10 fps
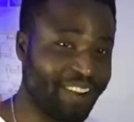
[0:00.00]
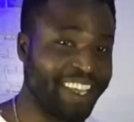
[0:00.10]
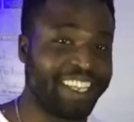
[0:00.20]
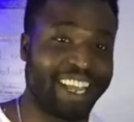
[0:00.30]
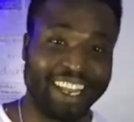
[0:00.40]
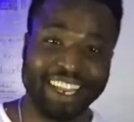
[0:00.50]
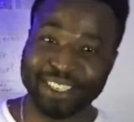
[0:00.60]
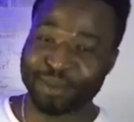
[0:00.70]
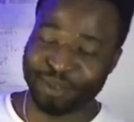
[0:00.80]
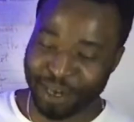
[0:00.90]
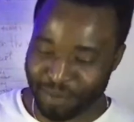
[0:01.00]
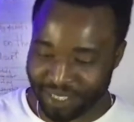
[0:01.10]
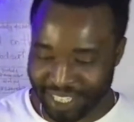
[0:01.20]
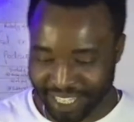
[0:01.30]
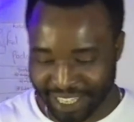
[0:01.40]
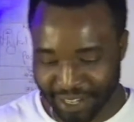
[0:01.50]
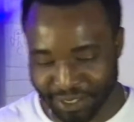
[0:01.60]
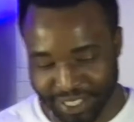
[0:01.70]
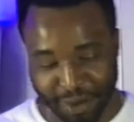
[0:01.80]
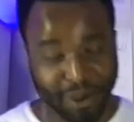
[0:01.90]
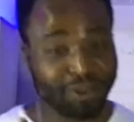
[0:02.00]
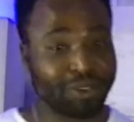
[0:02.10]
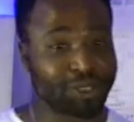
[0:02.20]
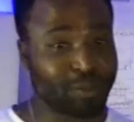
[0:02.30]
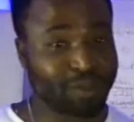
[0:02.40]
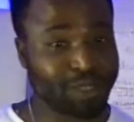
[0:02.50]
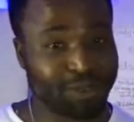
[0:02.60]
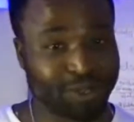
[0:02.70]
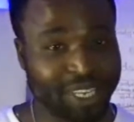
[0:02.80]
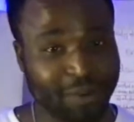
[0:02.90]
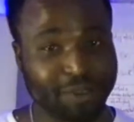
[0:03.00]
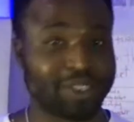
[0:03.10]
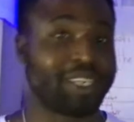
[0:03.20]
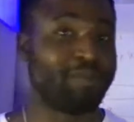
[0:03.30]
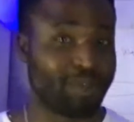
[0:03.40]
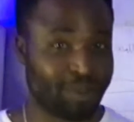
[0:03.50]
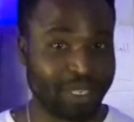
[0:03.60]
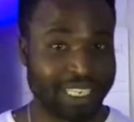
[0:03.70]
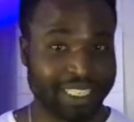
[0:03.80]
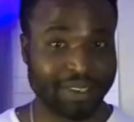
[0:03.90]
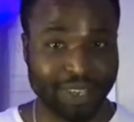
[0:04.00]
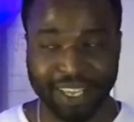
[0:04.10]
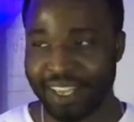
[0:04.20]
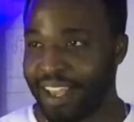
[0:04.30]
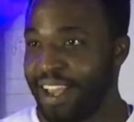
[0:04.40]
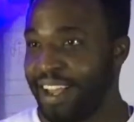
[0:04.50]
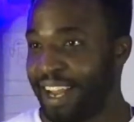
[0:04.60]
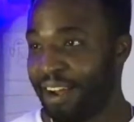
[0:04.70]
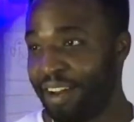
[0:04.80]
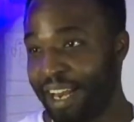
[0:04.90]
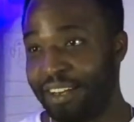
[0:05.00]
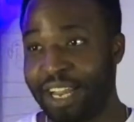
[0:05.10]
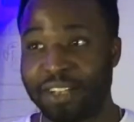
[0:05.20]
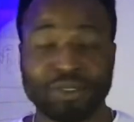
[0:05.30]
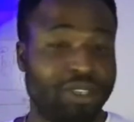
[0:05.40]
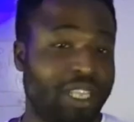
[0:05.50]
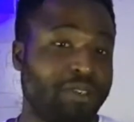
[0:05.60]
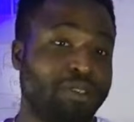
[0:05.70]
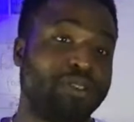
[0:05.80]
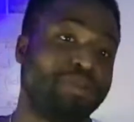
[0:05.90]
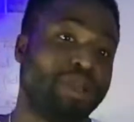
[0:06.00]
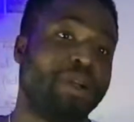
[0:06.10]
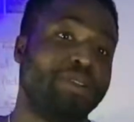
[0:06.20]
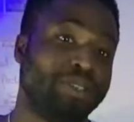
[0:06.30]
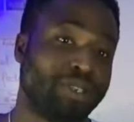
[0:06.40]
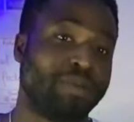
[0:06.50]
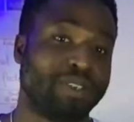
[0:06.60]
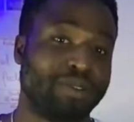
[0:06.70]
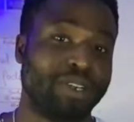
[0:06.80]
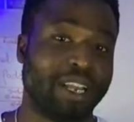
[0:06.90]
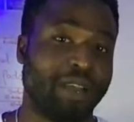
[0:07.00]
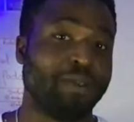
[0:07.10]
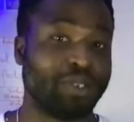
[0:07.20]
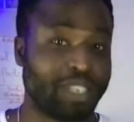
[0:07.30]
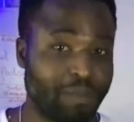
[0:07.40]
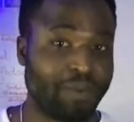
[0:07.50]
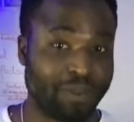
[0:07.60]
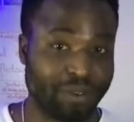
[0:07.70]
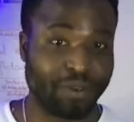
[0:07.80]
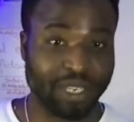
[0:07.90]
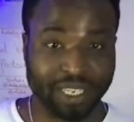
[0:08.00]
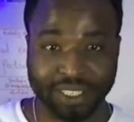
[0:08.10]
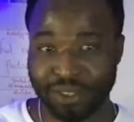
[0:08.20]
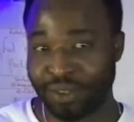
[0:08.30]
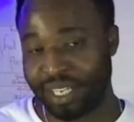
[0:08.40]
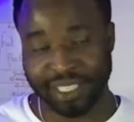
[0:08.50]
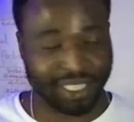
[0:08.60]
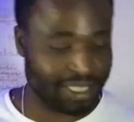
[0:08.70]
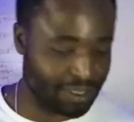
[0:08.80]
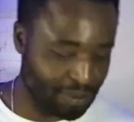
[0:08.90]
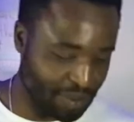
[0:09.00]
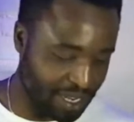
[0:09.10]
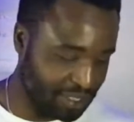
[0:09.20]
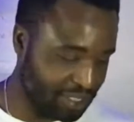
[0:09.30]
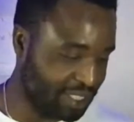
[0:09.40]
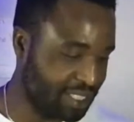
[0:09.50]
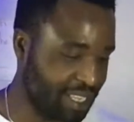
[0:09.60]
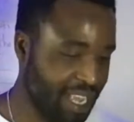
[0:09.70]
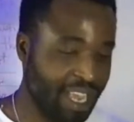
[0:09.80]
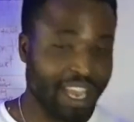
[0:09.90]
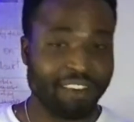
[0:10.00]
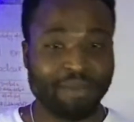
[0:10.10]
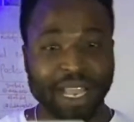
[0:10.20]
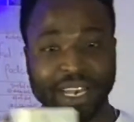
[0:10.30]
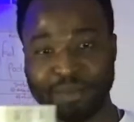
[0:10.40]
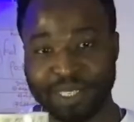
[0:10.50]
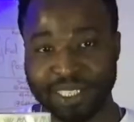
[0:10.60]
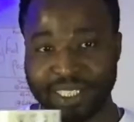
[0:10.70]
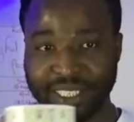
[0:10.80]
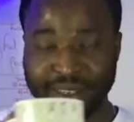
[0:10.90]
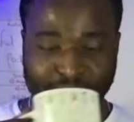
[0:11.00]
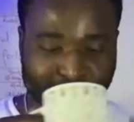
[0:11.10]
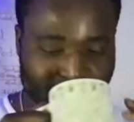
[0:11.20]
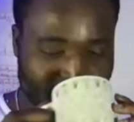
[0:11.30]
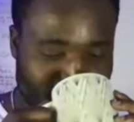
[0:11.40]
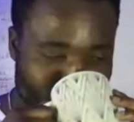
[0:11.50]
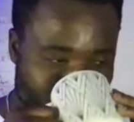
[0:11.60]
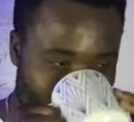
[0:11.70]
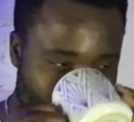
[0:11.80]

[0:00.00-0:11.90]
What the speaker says: hit that like and subscribe button. That tells us that we're doing something good and we should keep doing it. Okay. Now, and that also tells YouTube that we're doing something good and that we should keep you doing it. So, ladies and gentlemen, as you see, I have my Lipton tea in my palm.